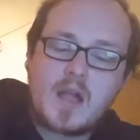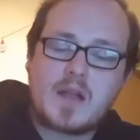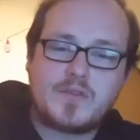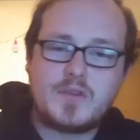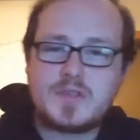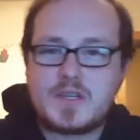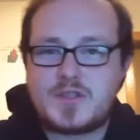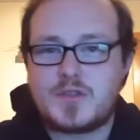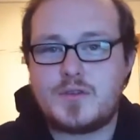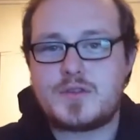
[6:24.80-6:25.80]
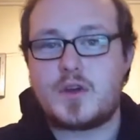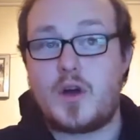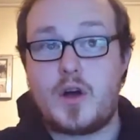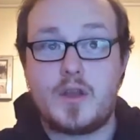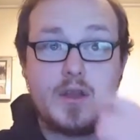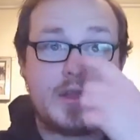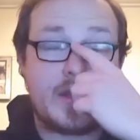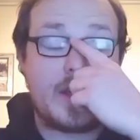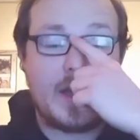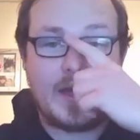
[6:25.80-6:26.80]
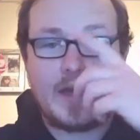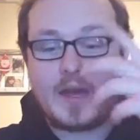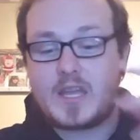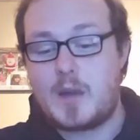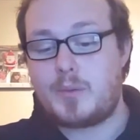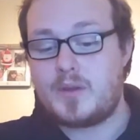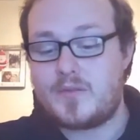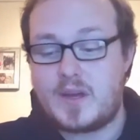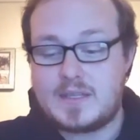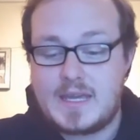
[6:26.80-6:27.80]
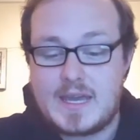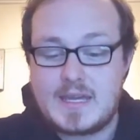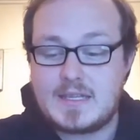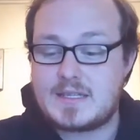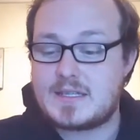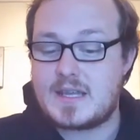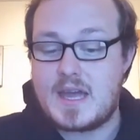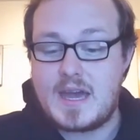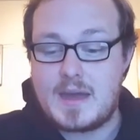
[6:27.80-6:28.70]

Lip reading: I've used this juice on a couple of RDAs,